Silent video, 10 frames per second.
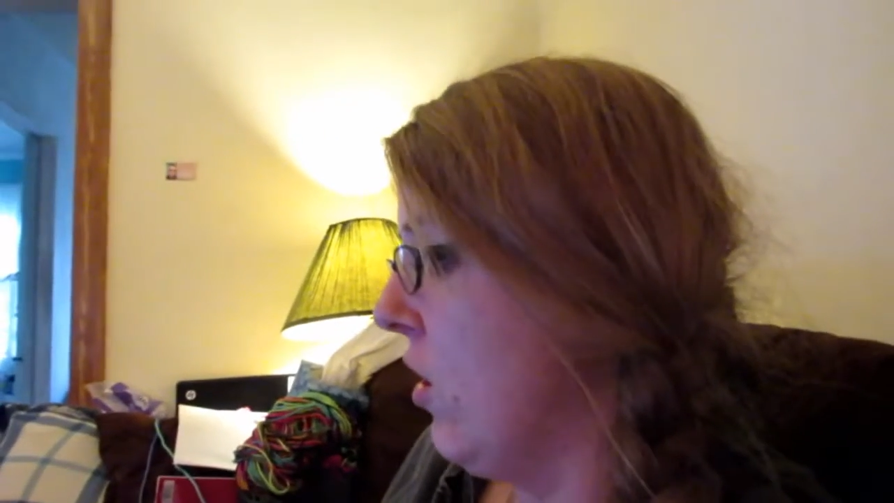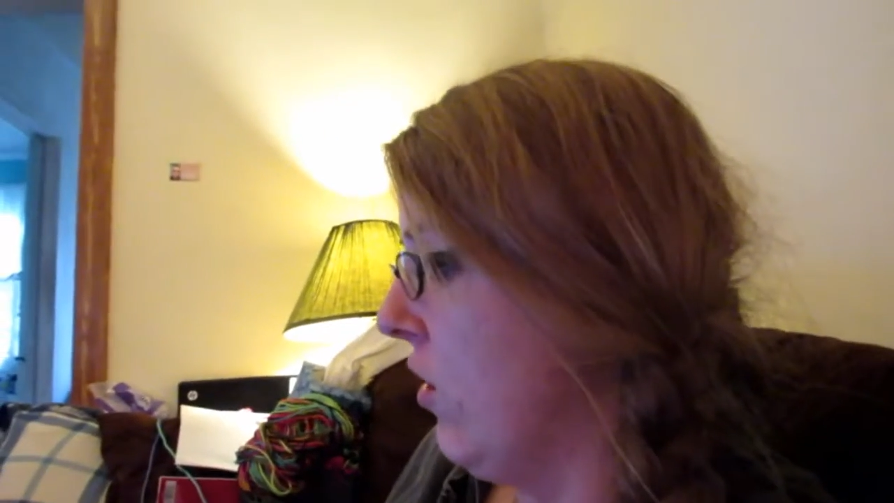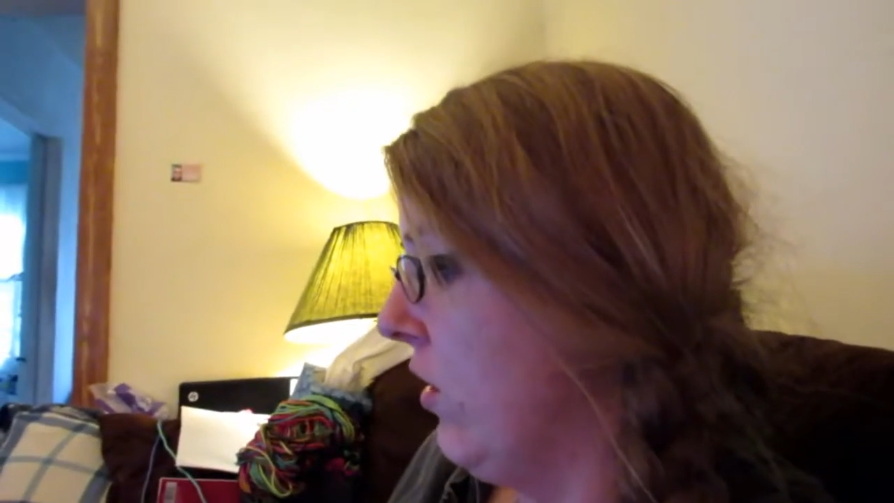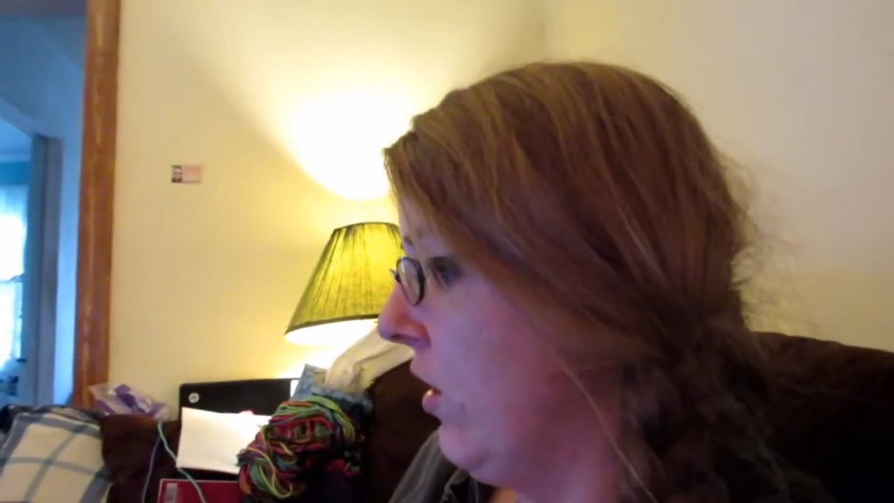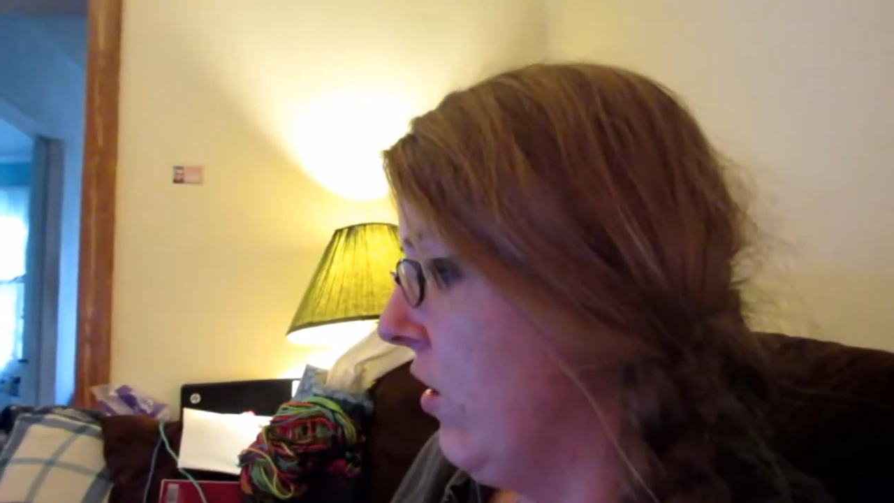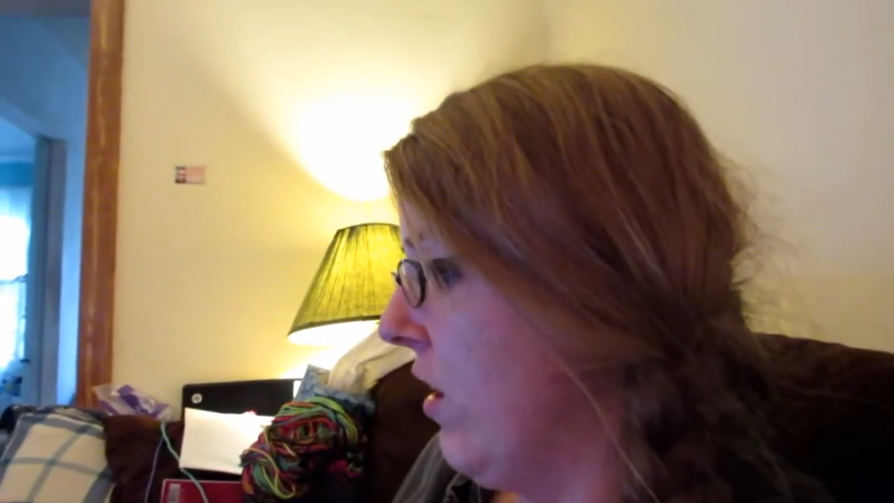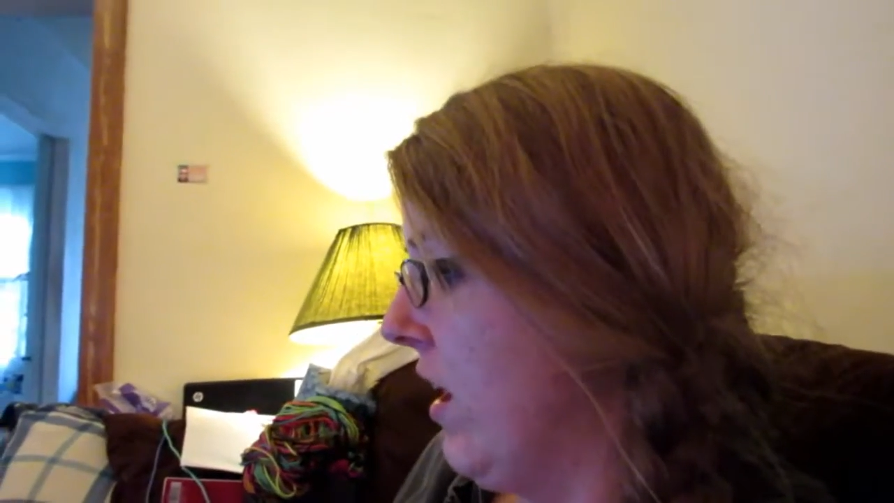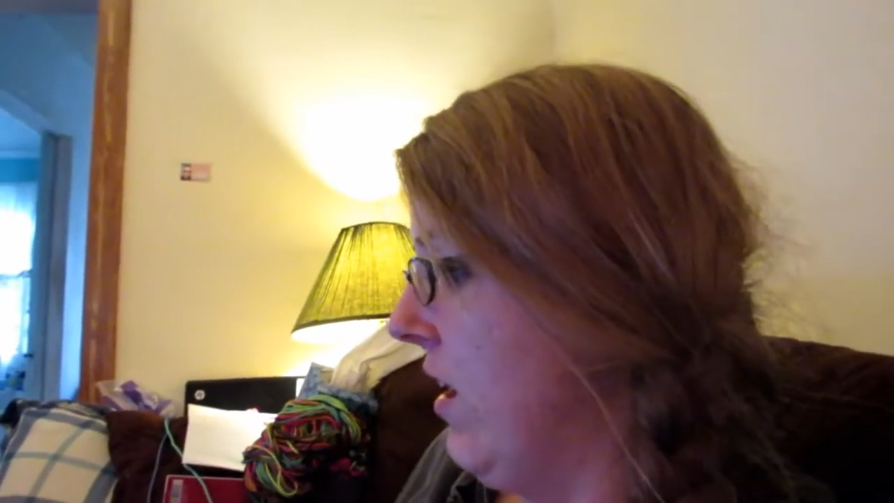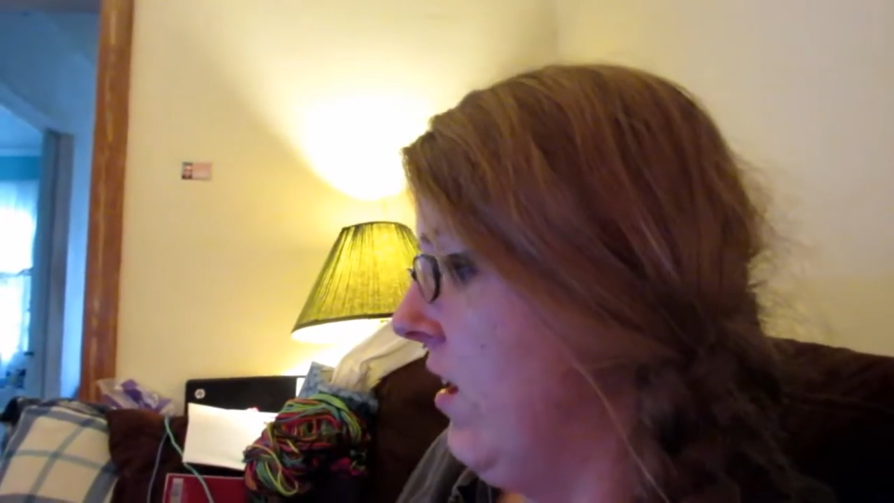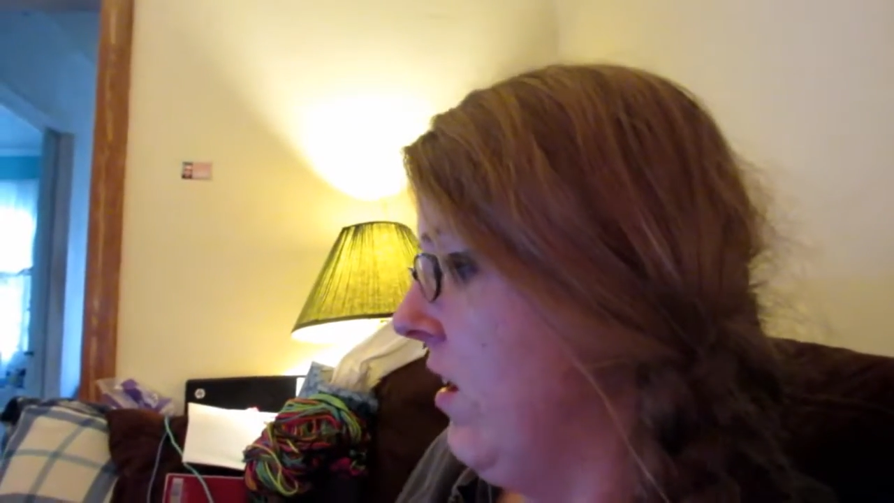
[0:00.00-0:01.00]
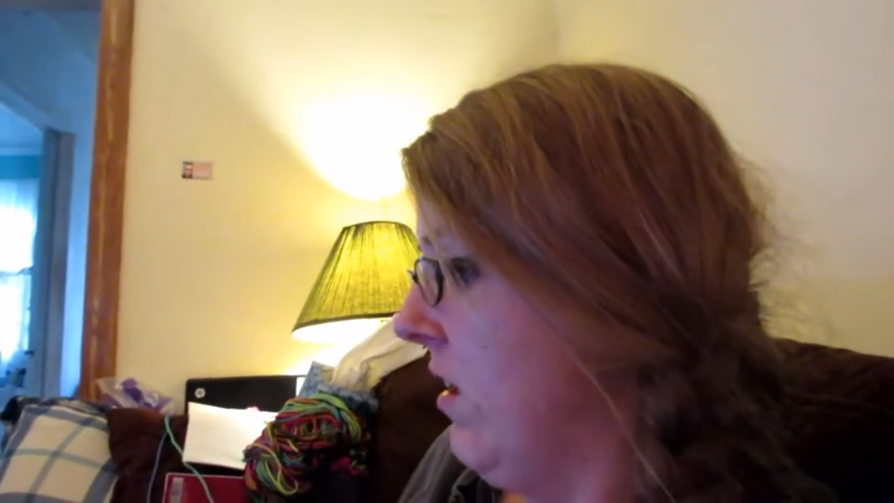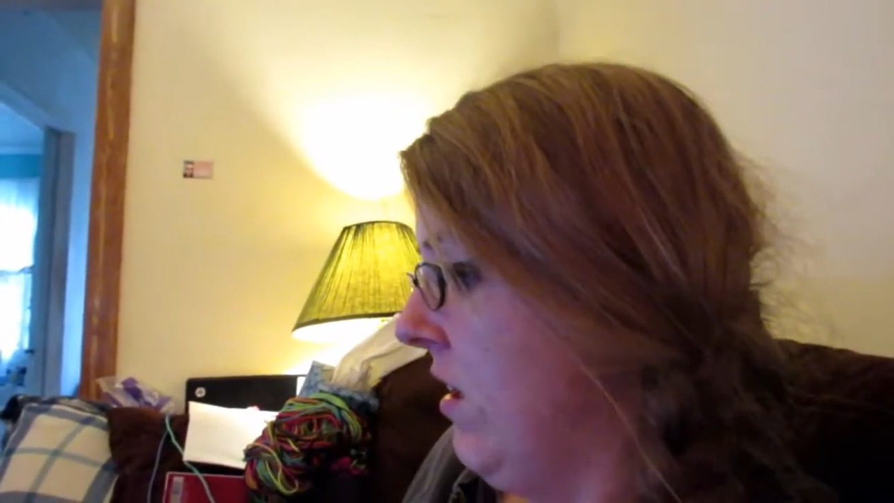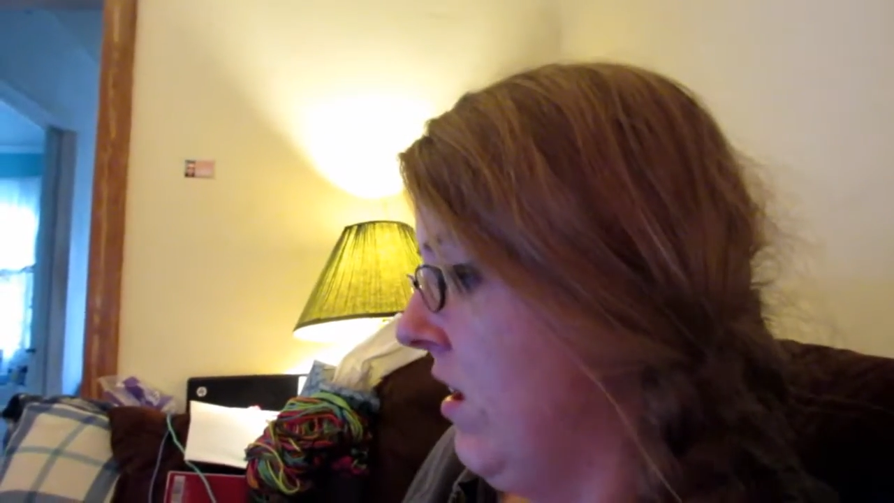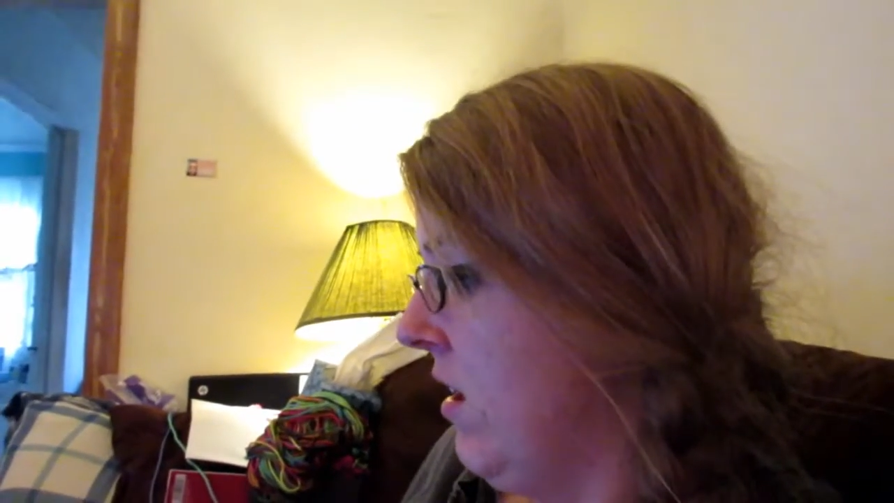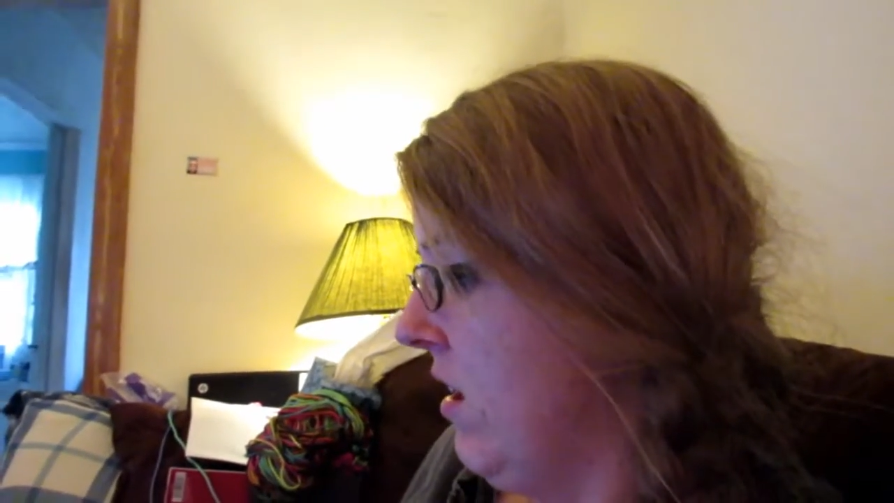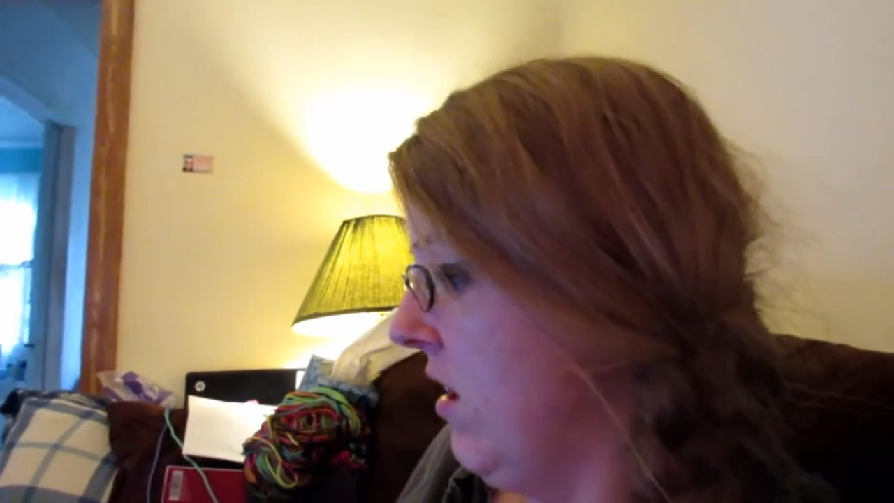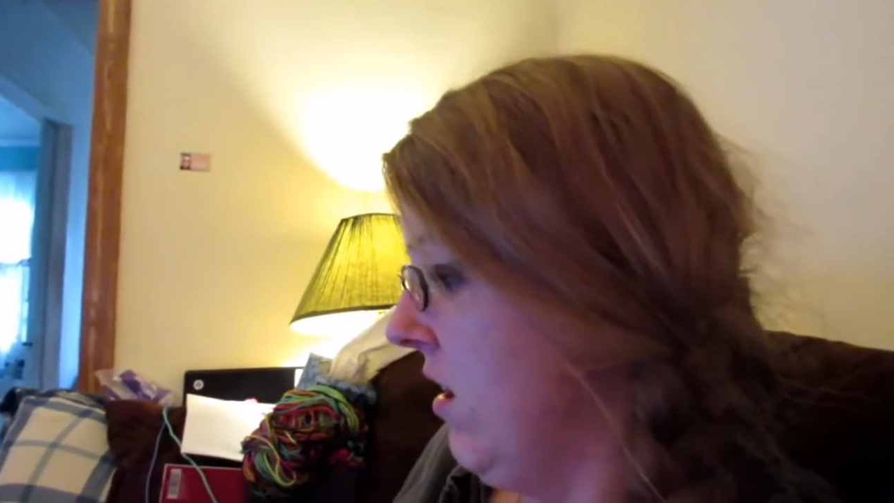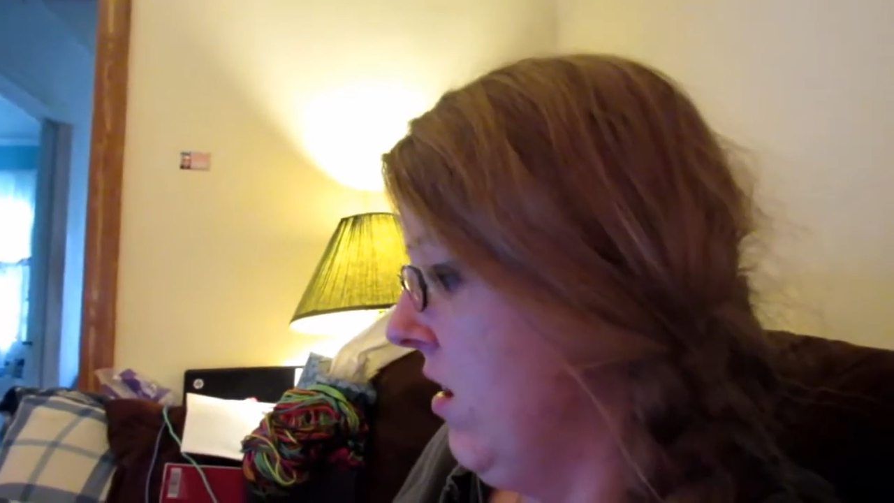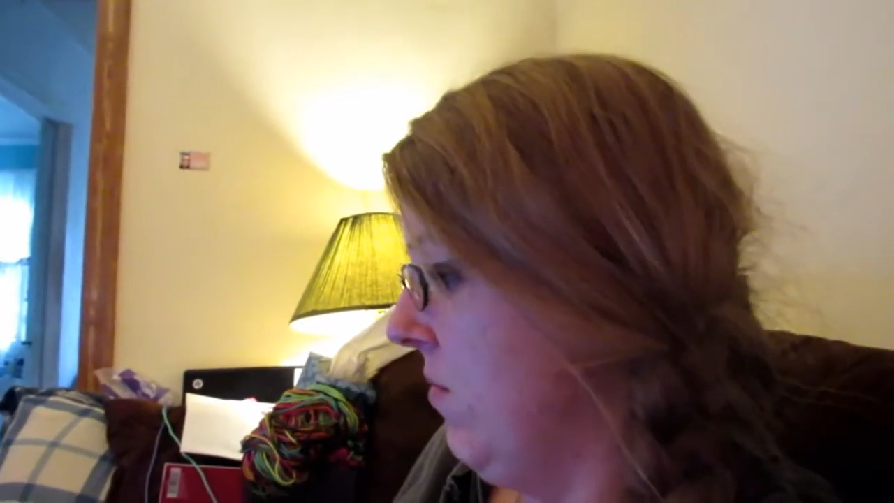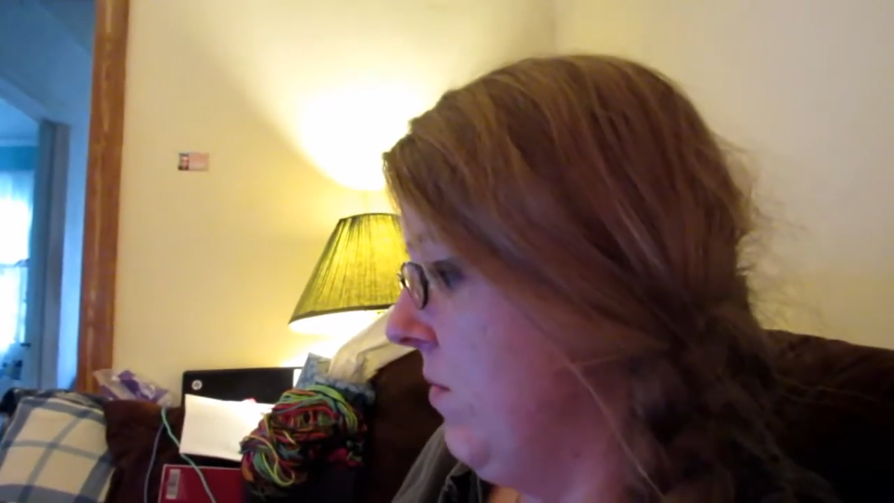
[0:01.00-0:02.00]
on the internet.
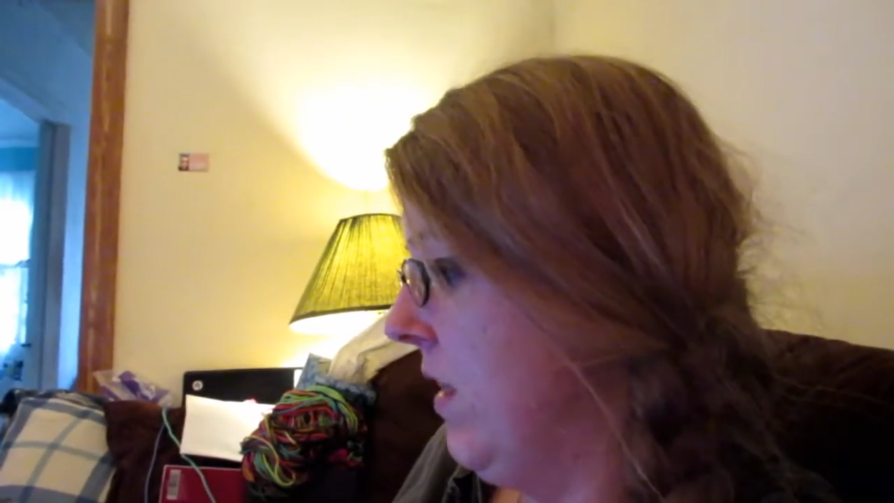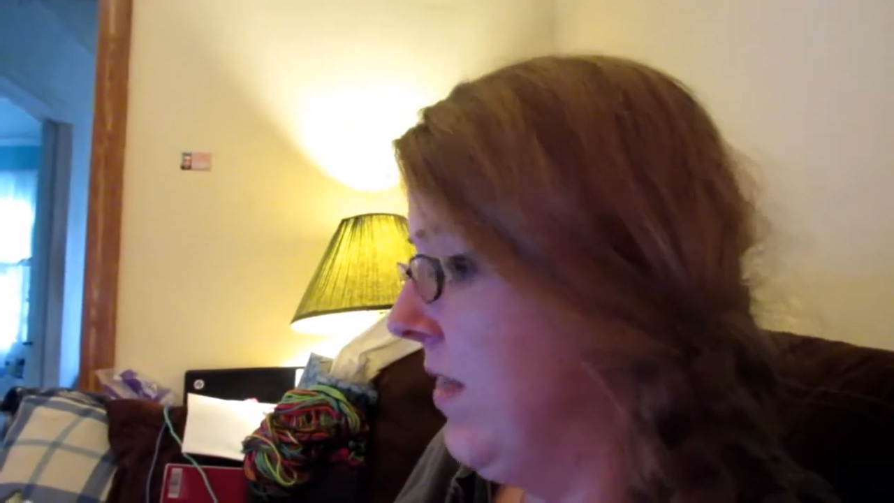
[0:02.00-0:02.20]
Um,